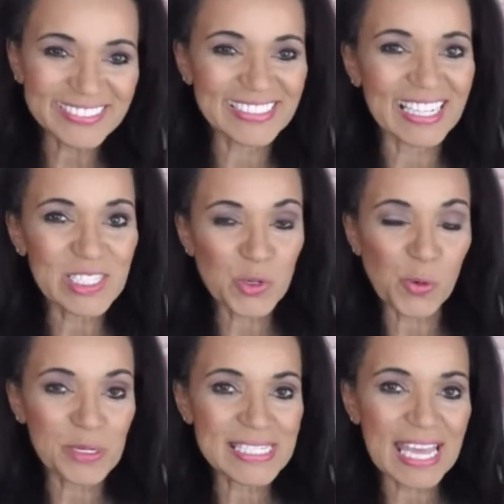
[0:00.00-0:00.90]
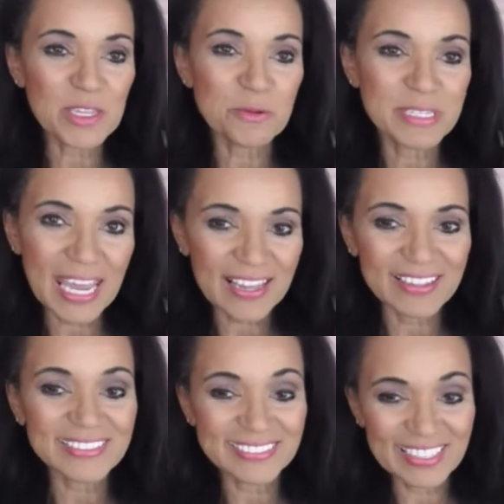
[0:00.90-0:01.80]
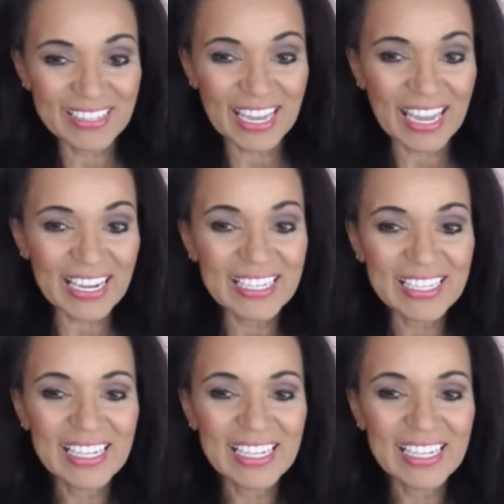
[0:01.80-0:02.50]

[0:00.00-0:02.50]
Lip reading: not stories that you tell, okay?